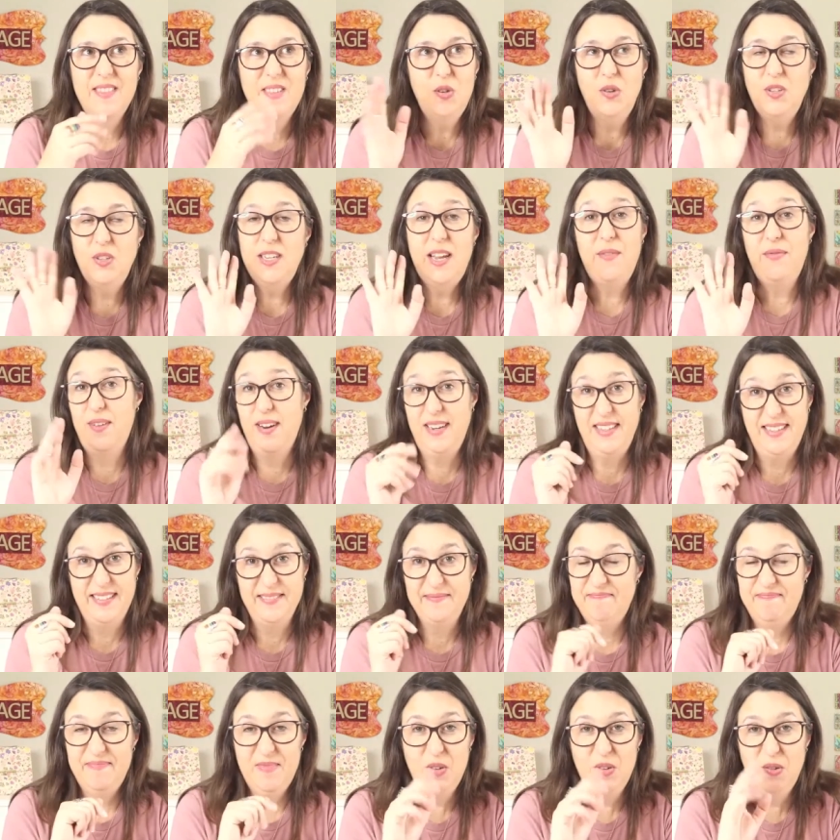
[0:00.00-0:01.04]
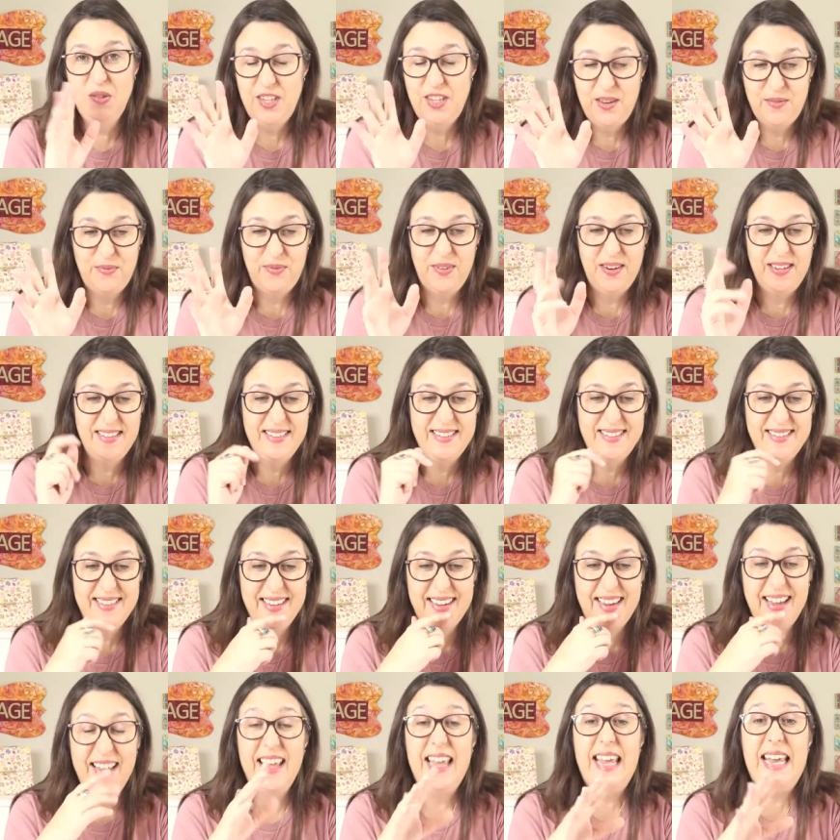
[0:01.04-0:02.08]
do different, do different.
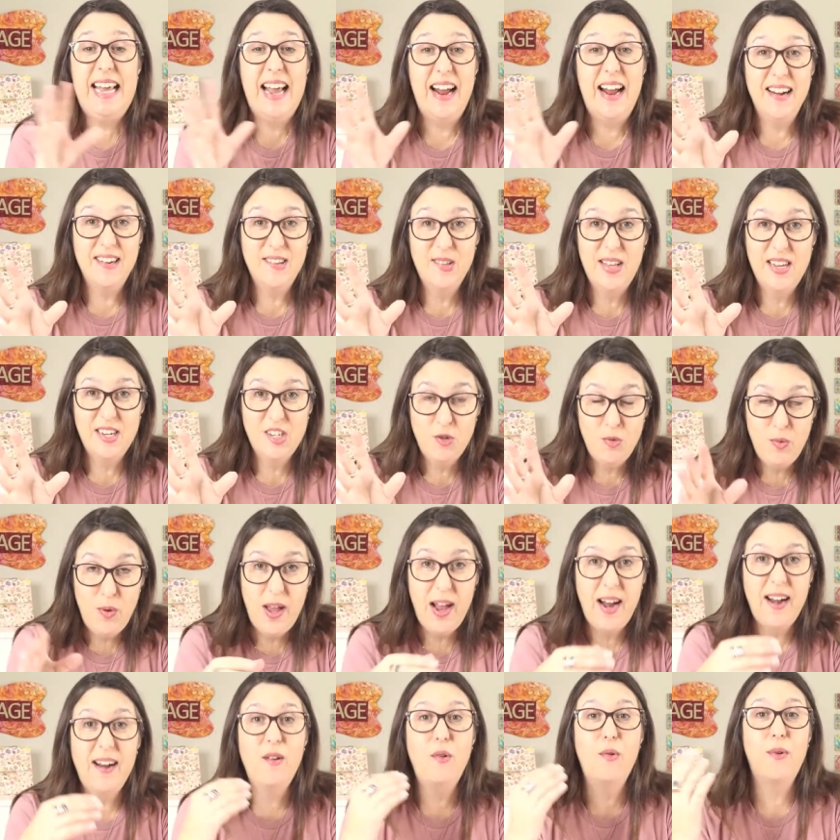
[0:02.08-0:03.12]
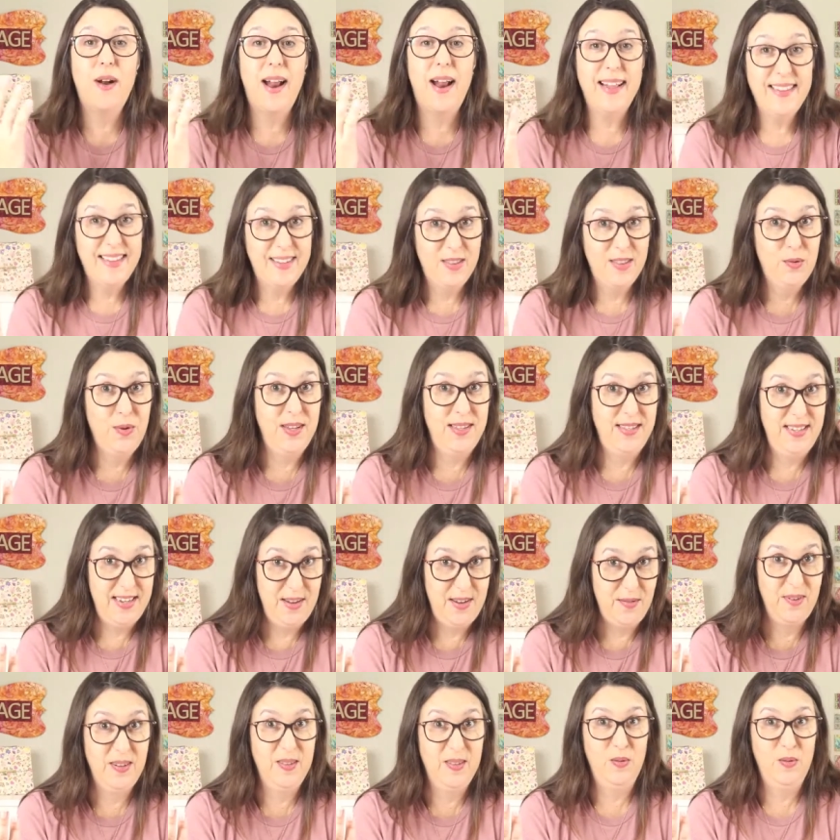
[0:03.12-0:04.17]
In cartonage, we are already doing
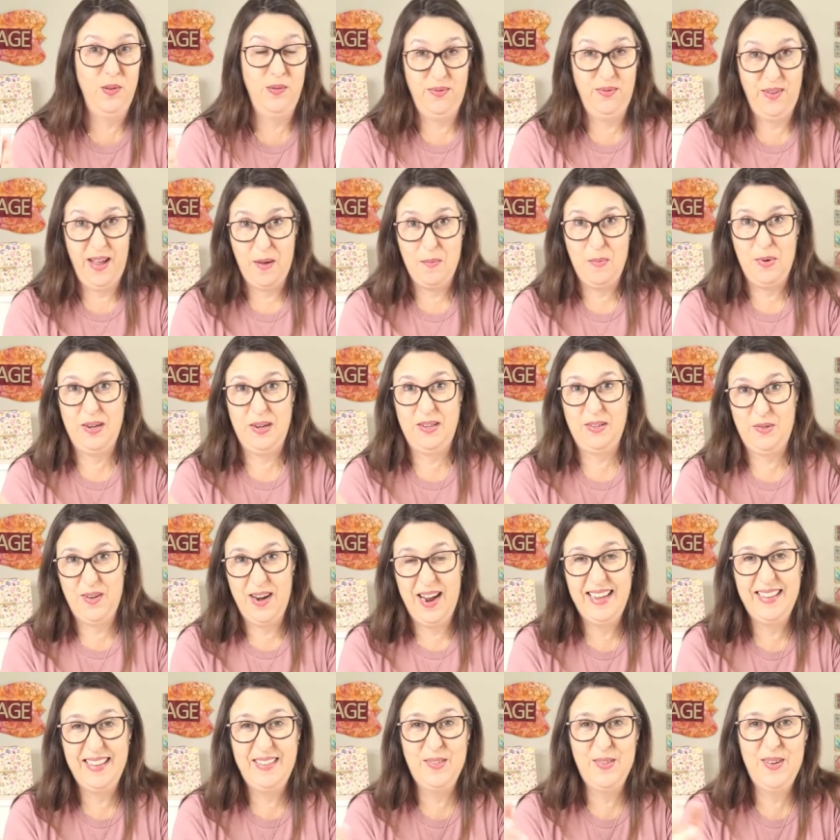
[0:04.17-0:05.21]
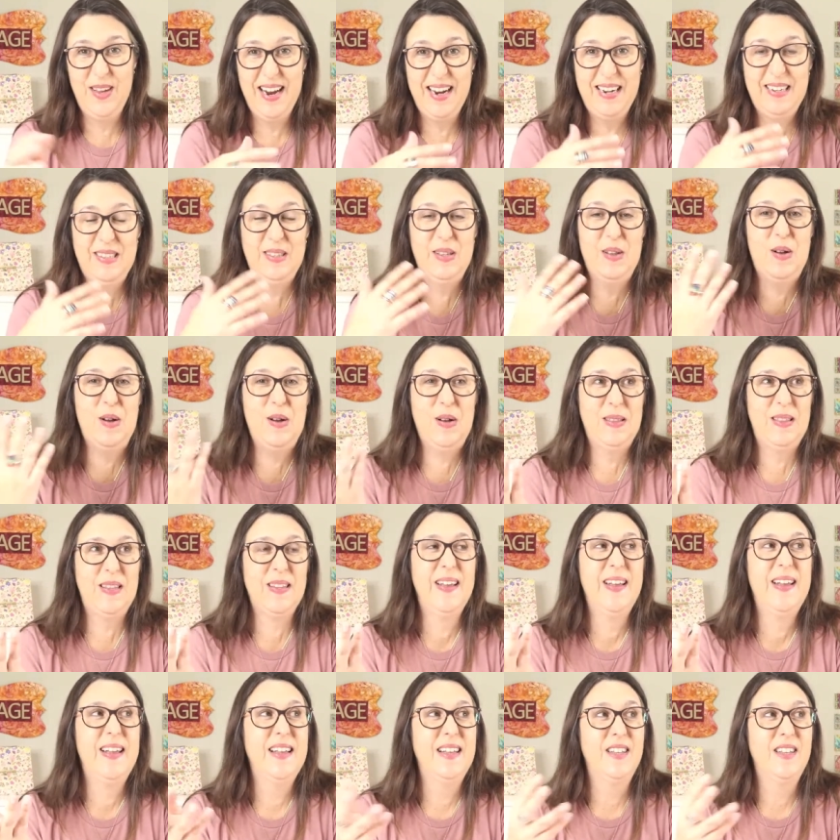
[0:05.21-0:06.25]
different with fabrics, right? We are not
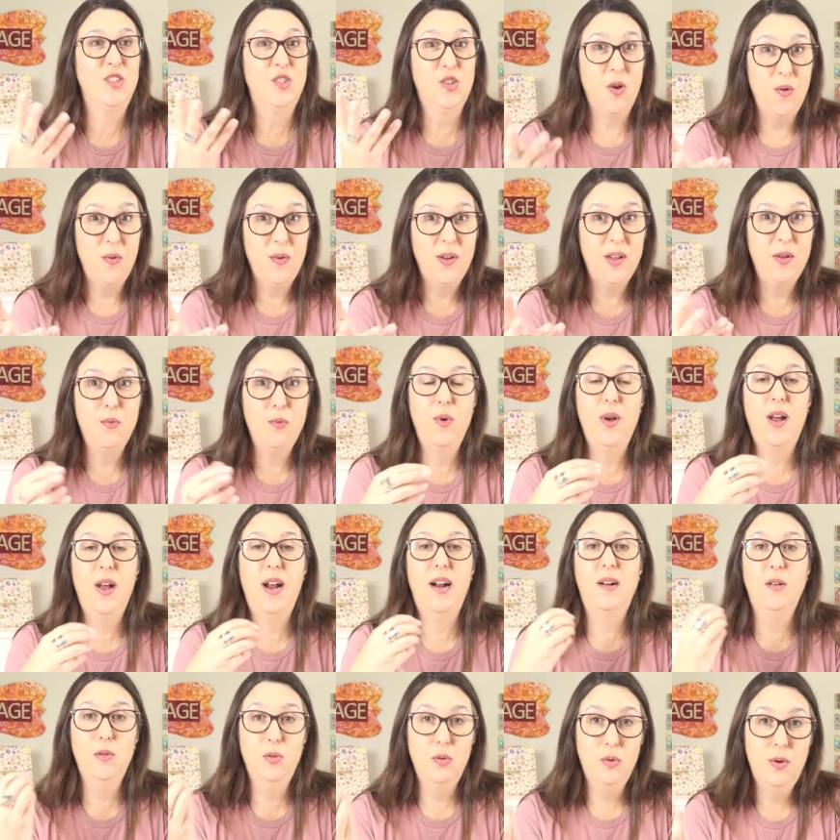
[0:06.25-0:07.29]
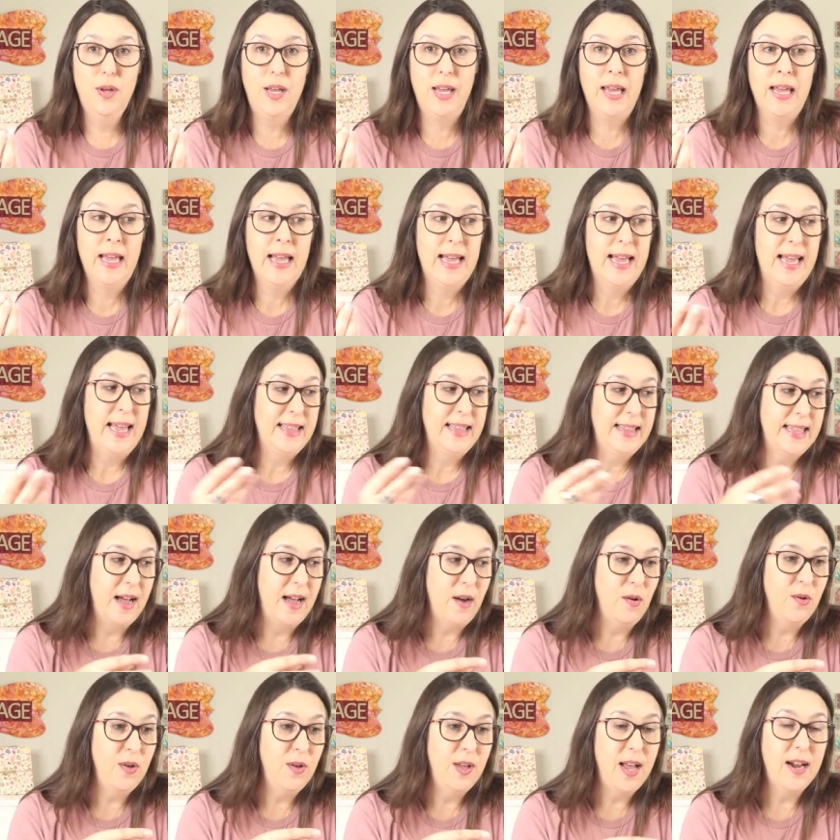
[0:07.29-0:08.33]
sewing, we are gluing. And
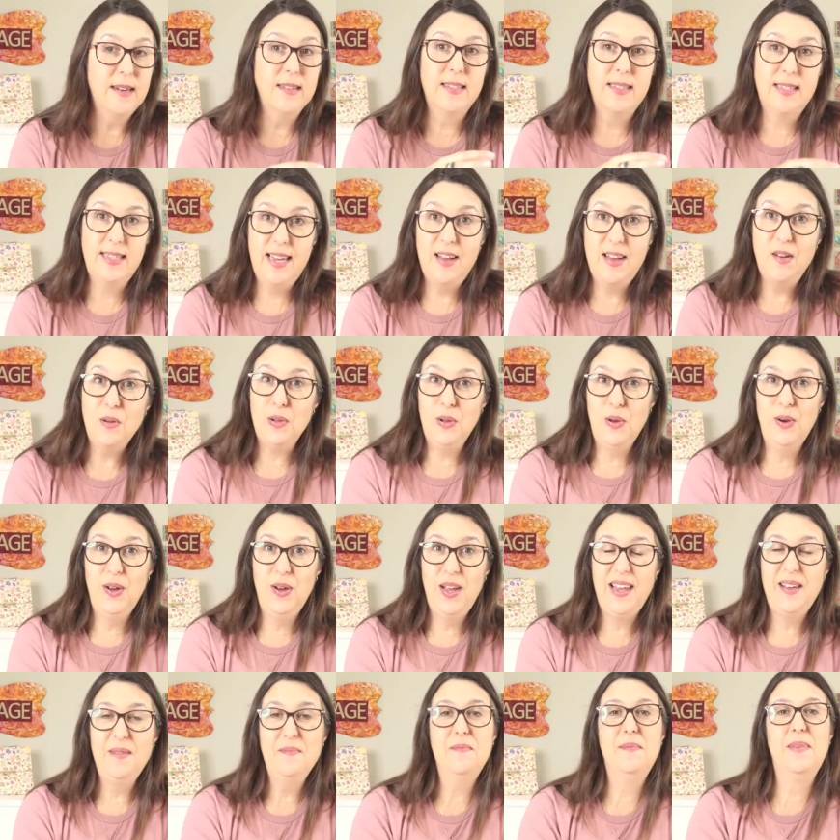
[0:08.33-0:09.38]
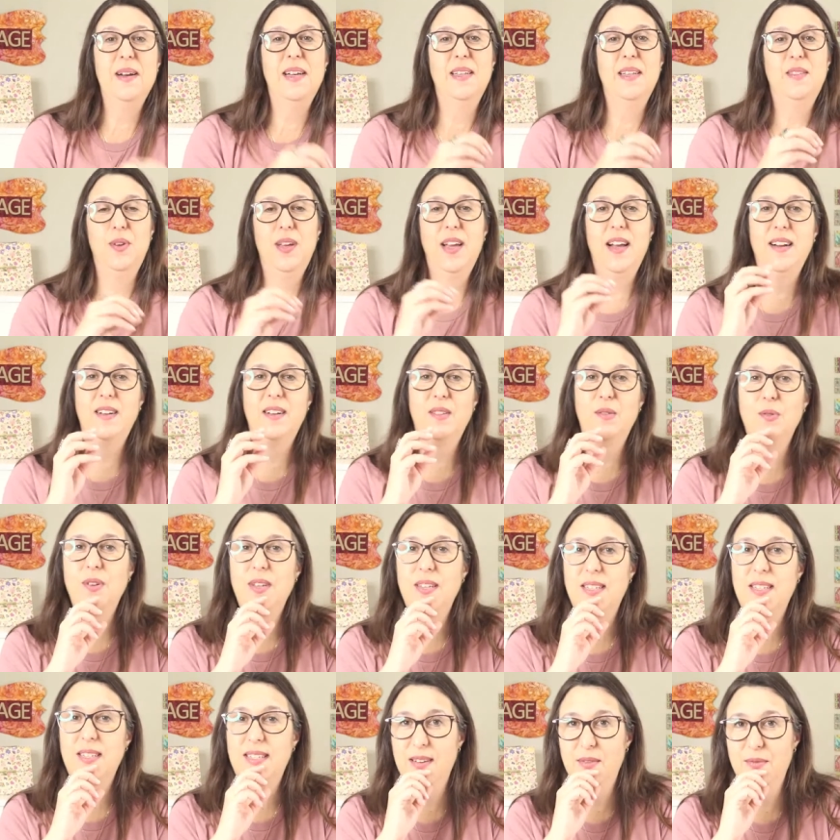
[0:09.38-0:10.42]
now we are still gluing, but we are
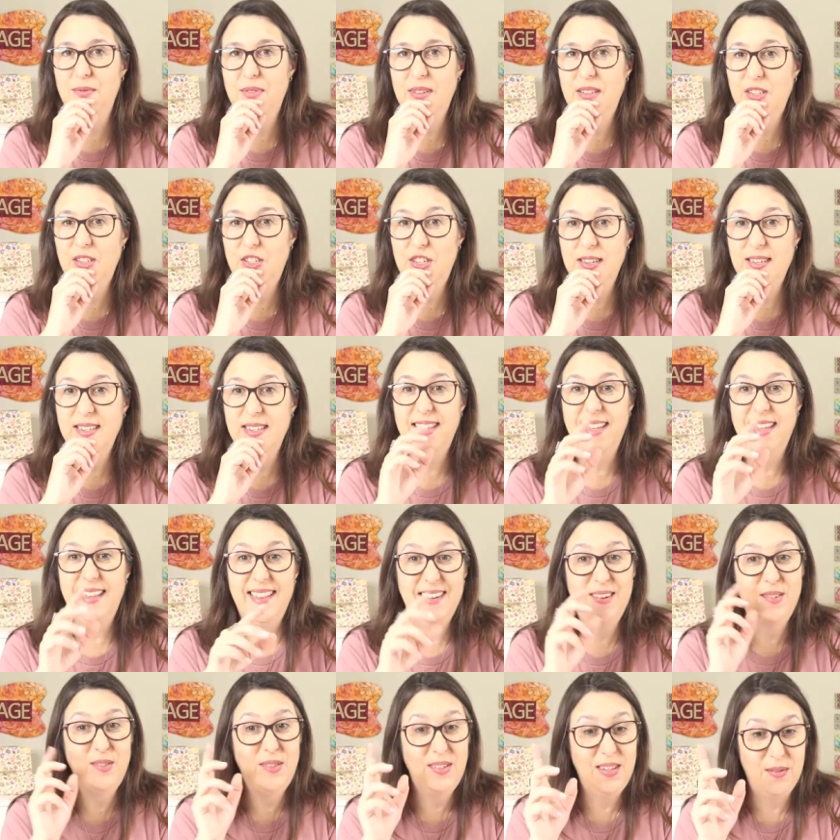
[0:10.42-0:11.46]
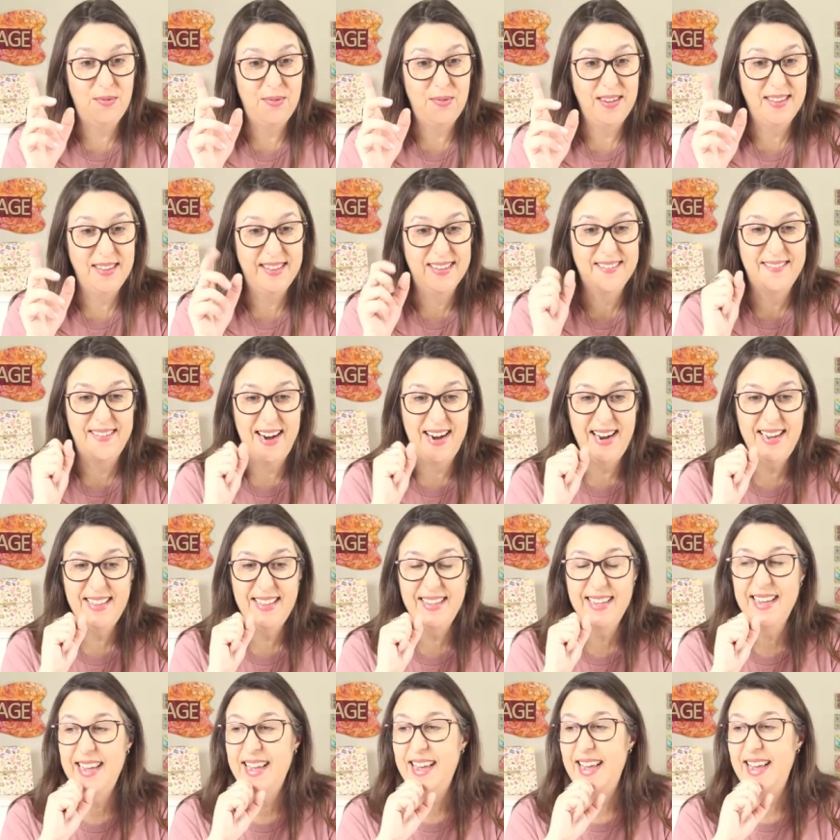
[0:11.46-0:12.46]
doing something just a little different, right?